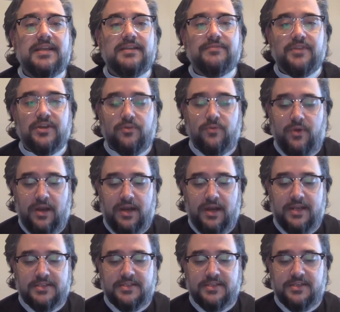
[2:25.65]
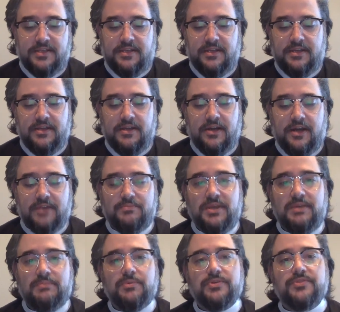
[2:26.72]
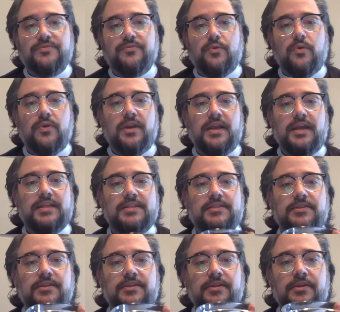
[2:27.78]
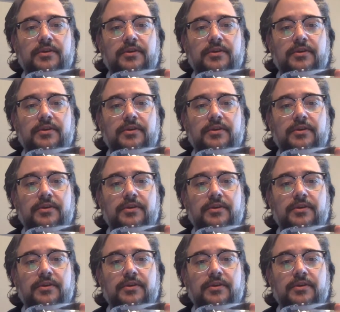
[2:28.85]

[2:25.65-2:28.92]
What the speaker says: of the cross on people's foreheads